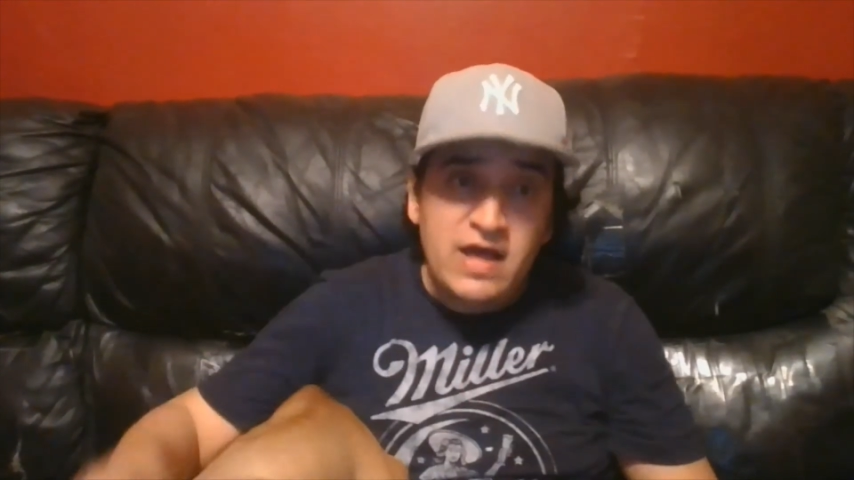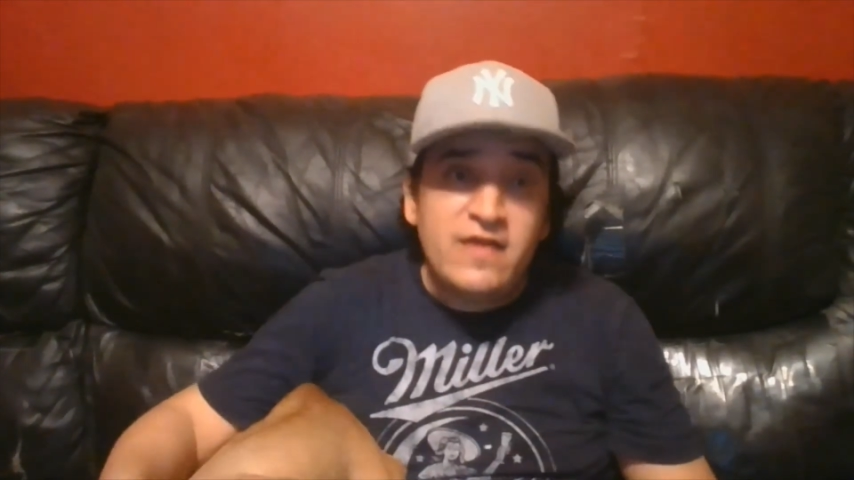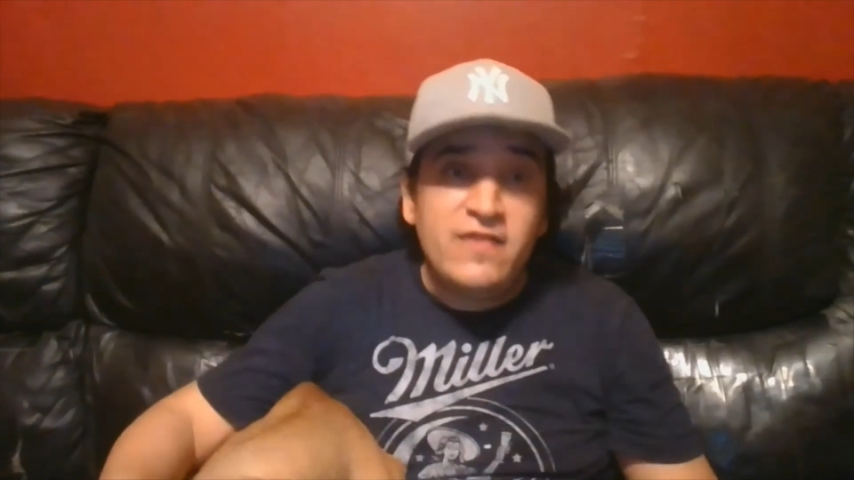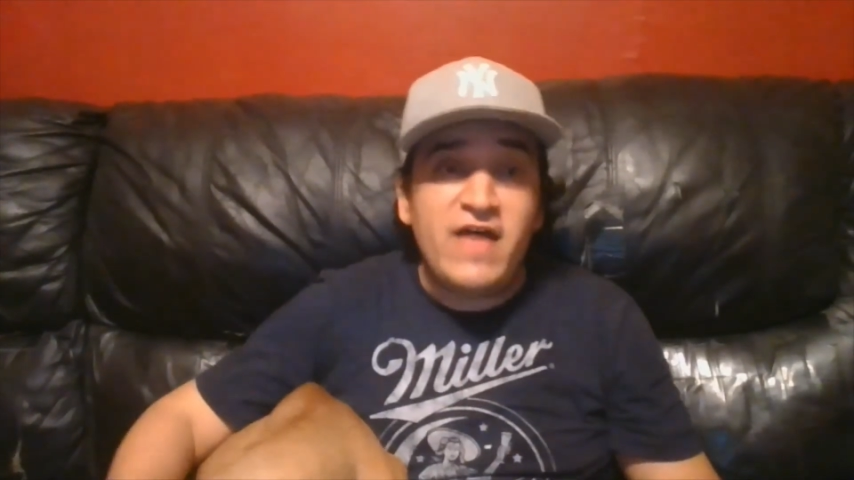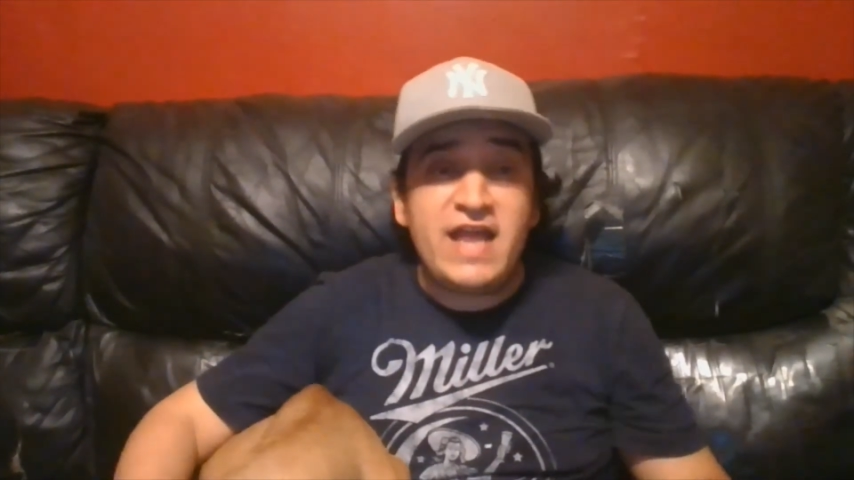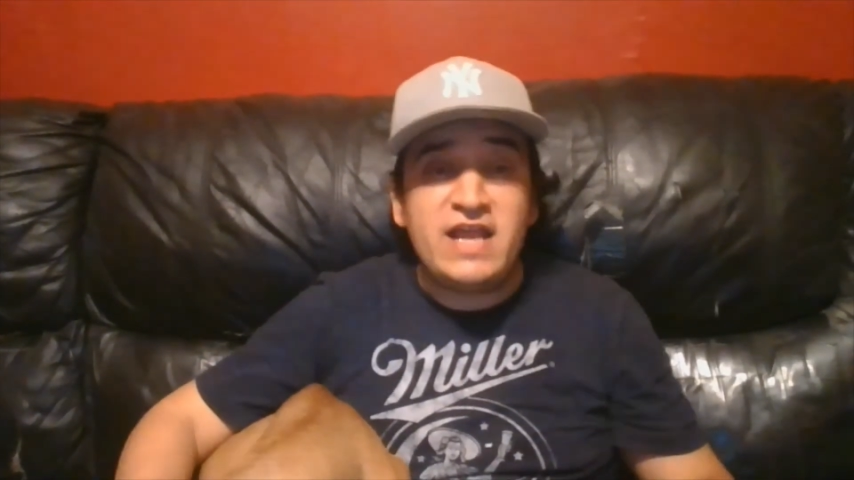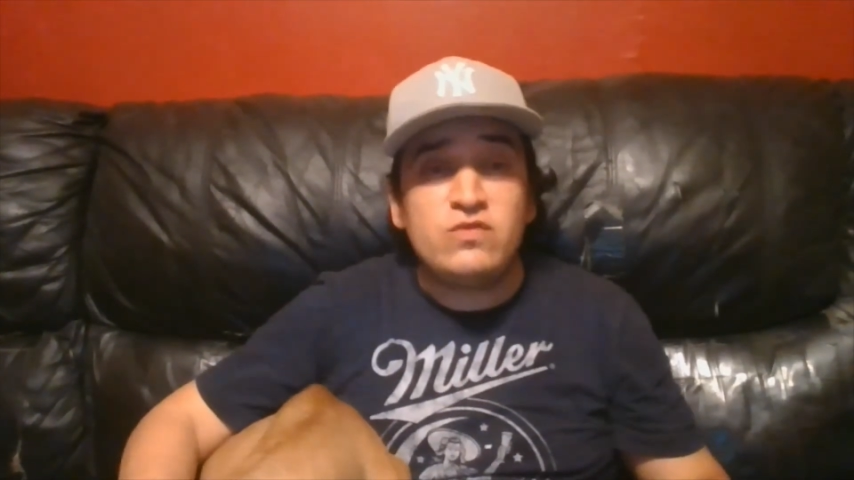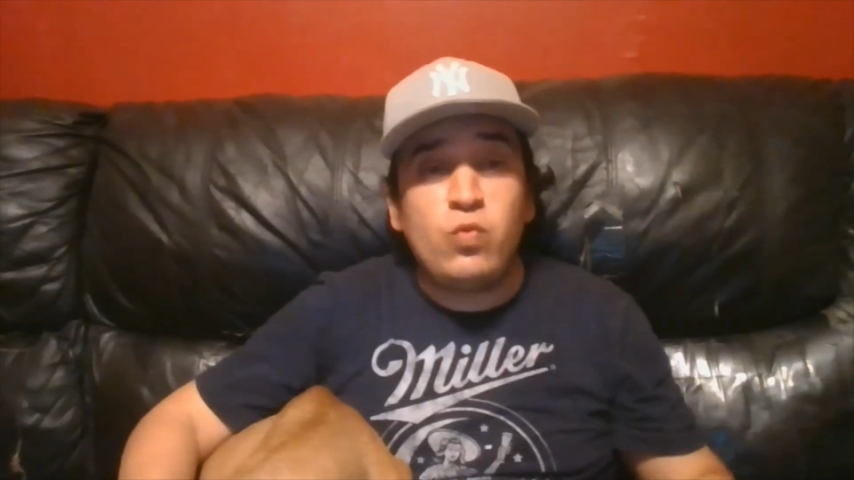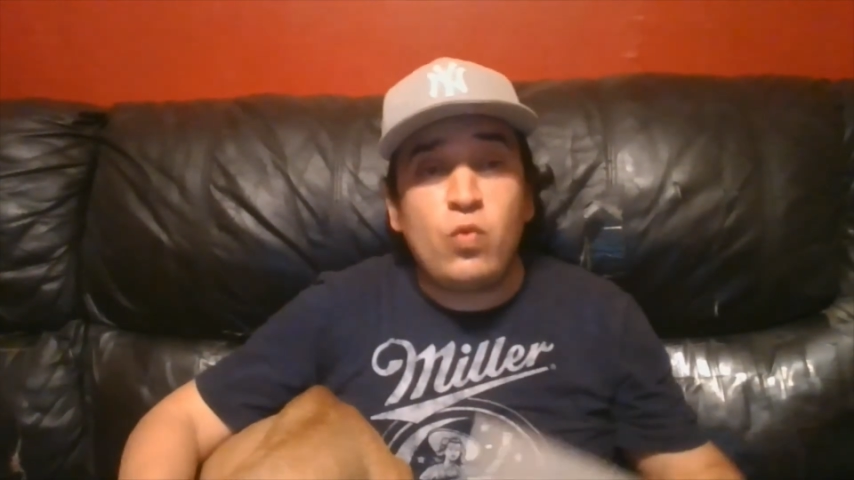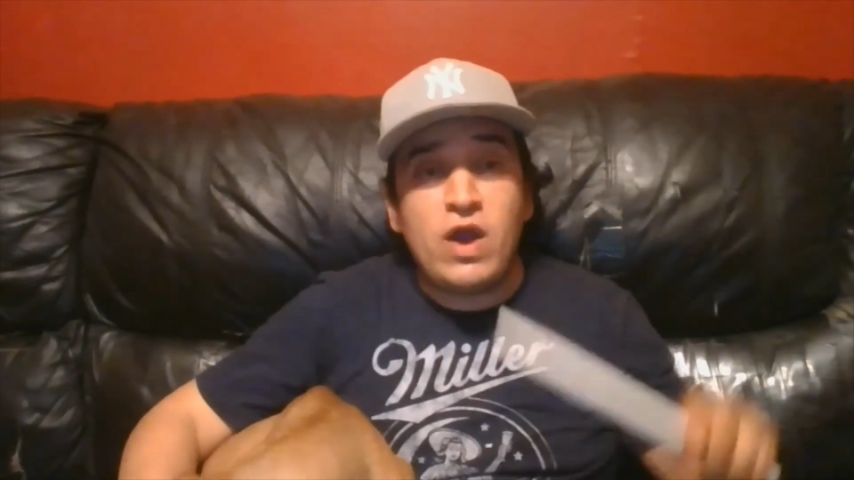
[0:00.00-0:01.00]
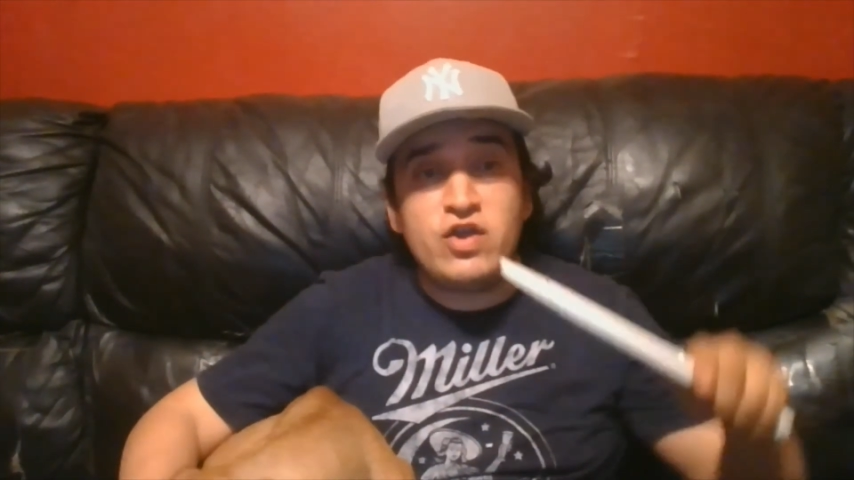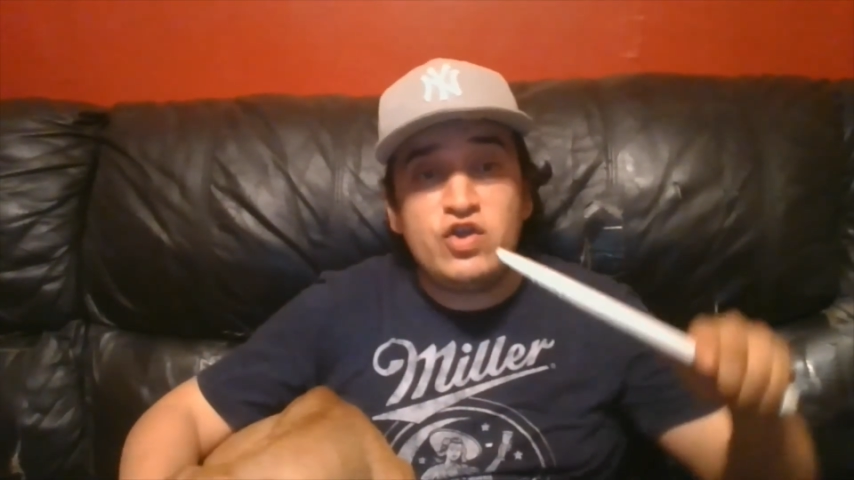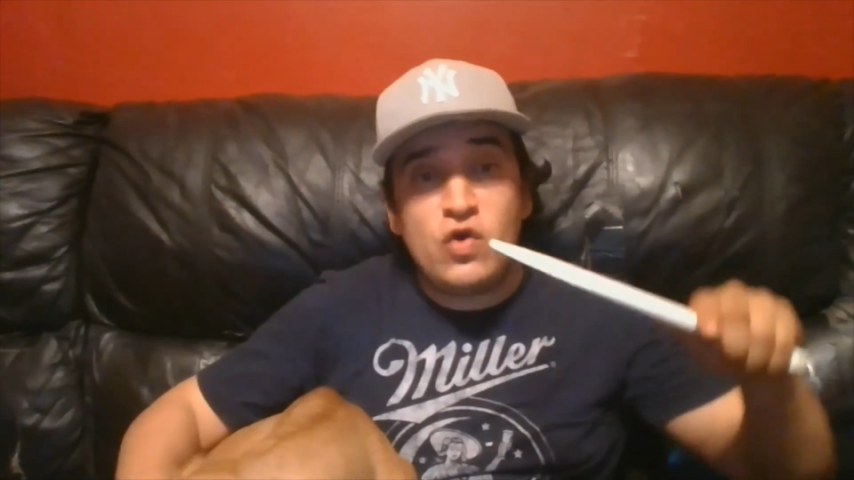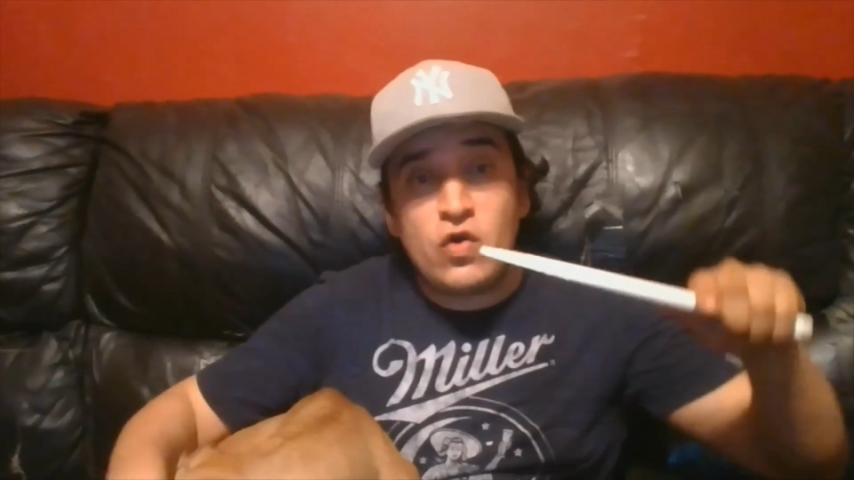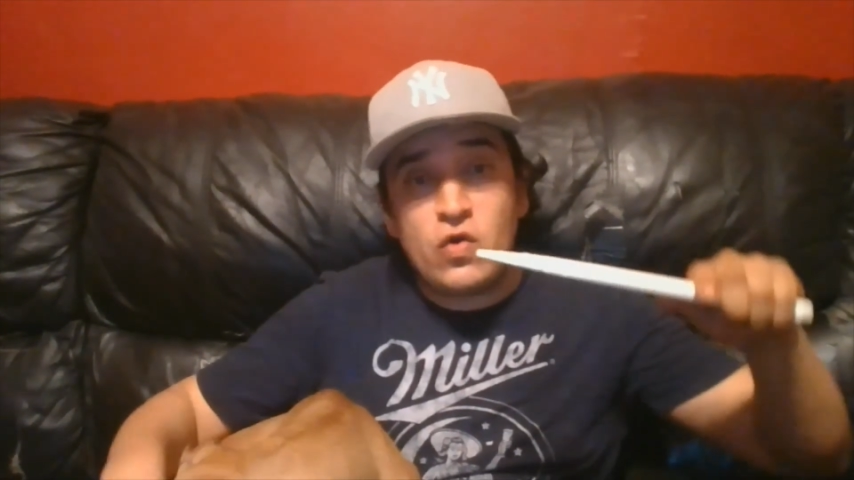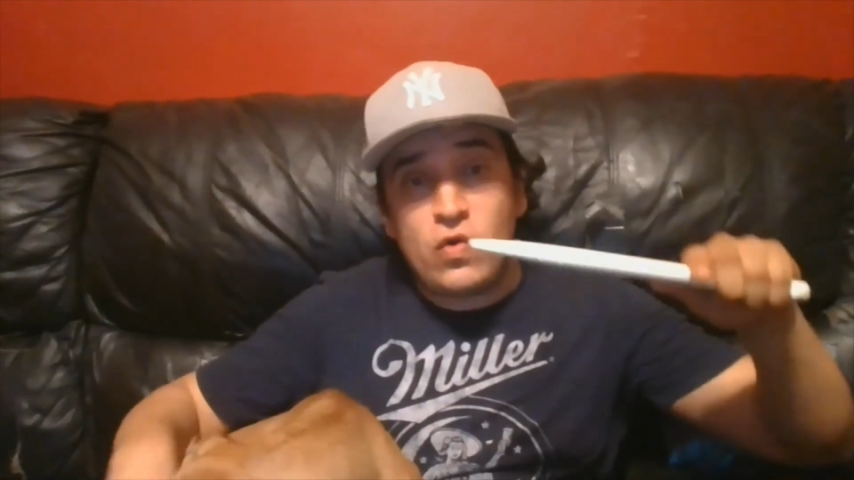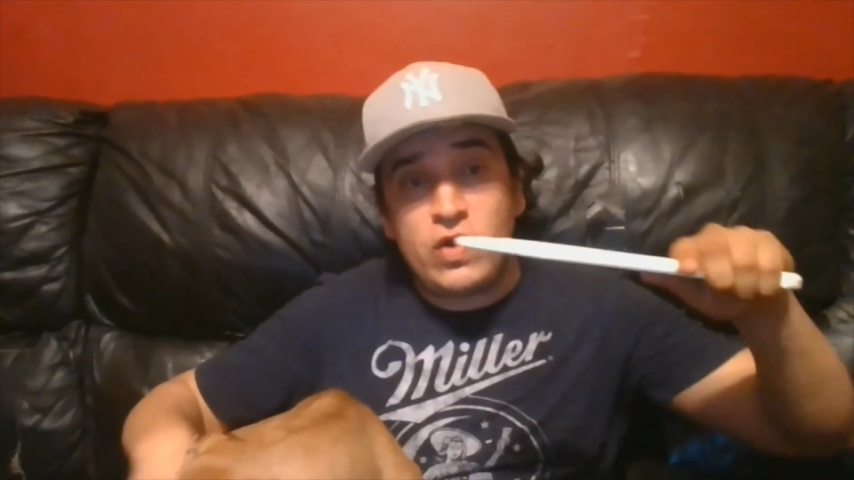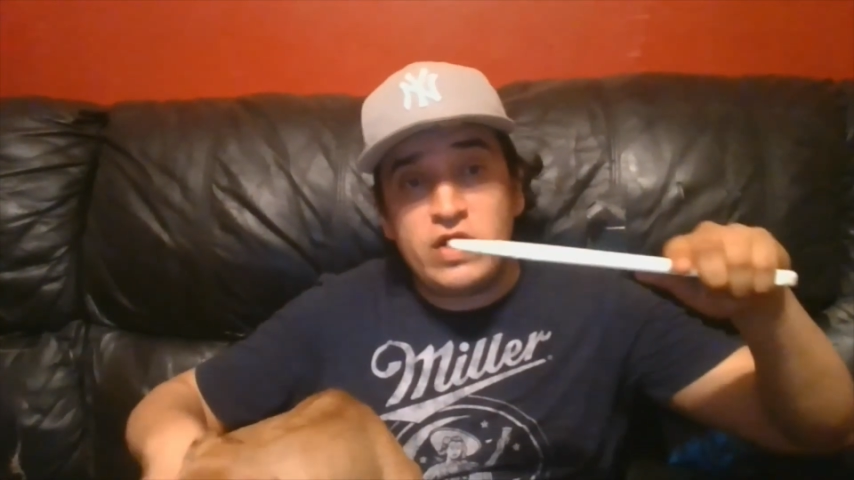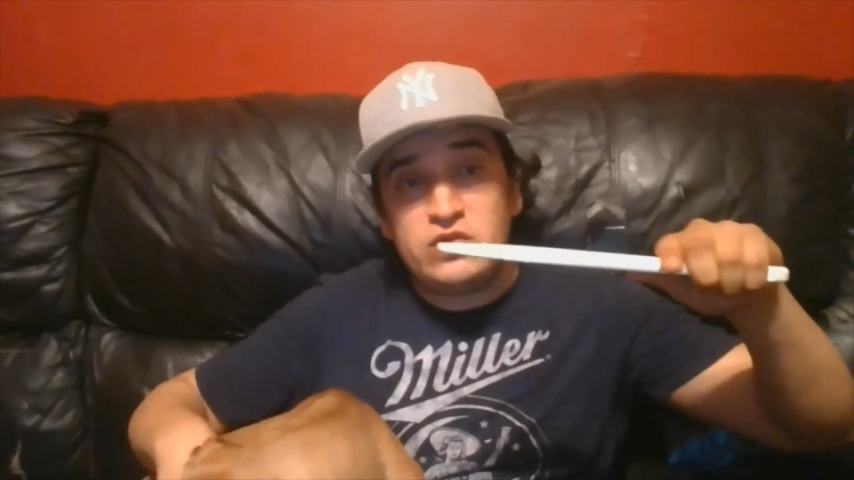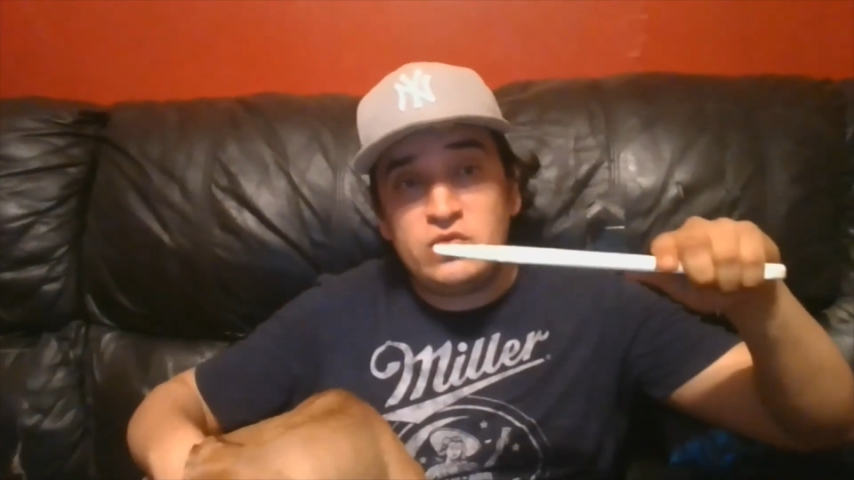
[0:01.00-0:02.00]
That is where you're
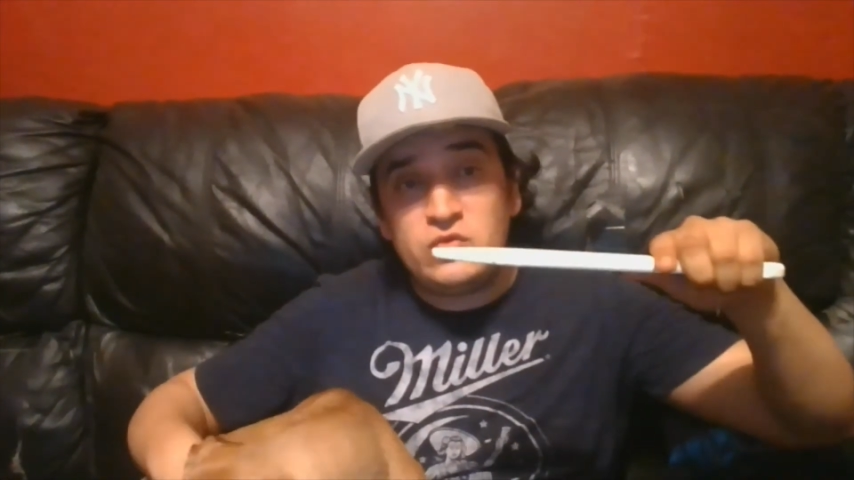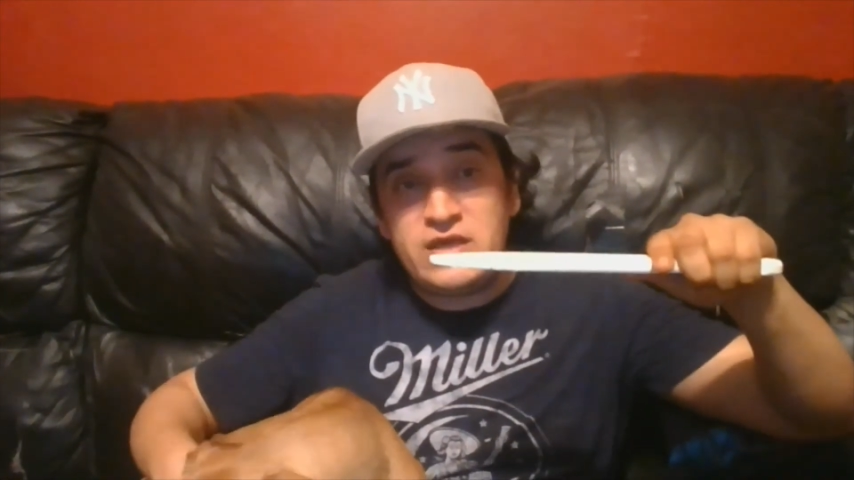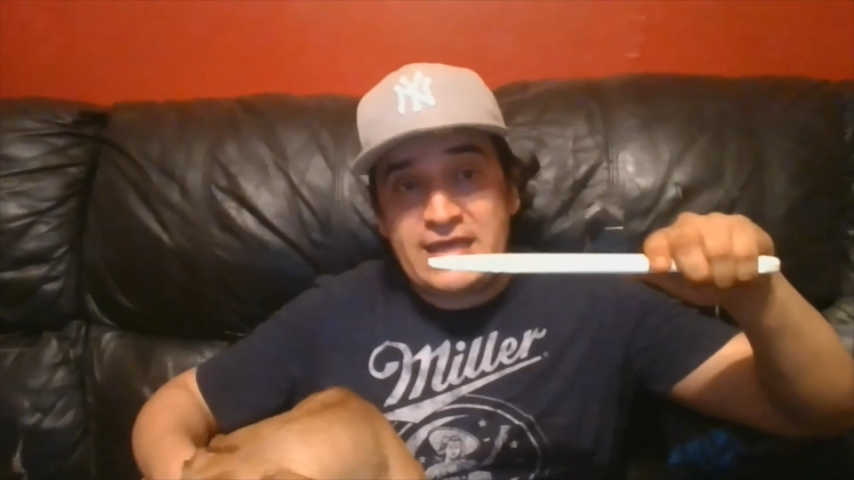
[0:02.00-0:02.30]
going to